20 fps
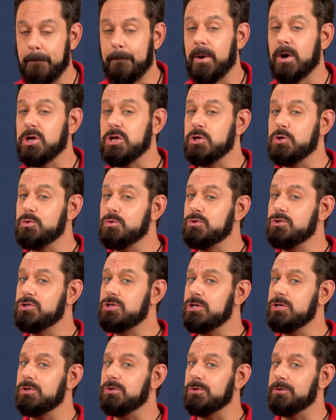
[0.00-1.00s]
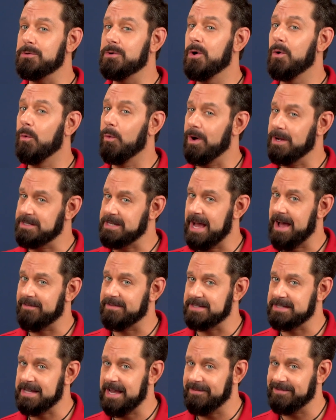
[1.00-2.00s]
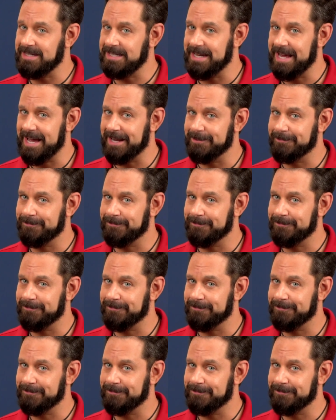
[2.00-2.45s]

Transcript: but you do want to have a safety net.